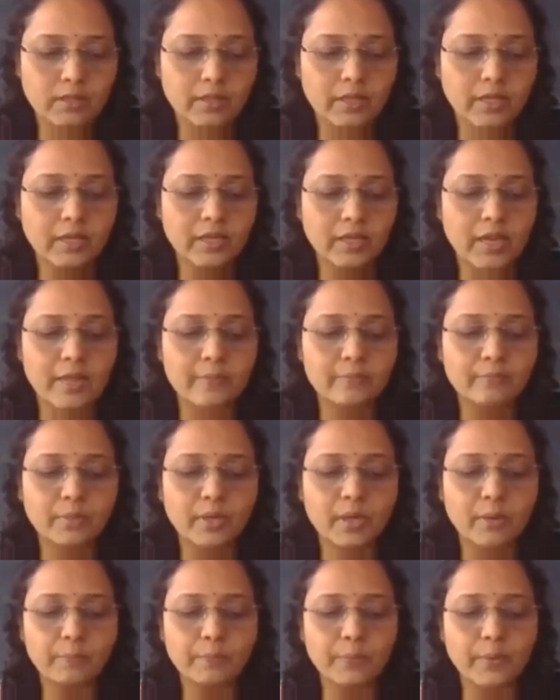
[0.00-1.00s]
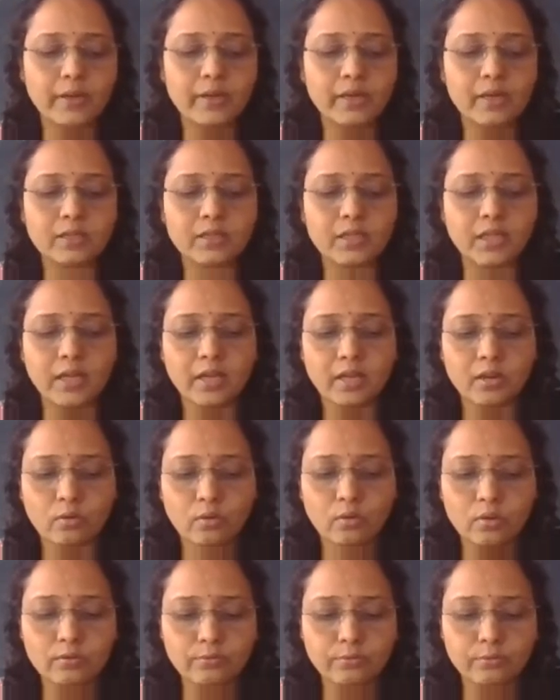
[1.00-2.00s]
They can prepare
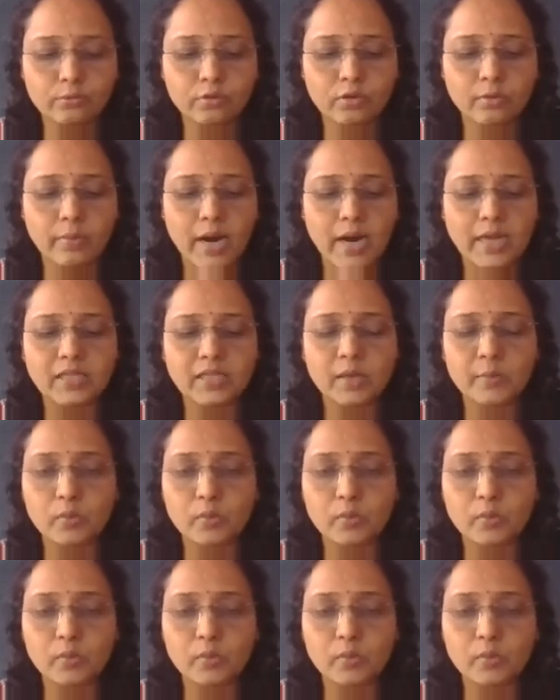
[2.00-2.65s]
their own food by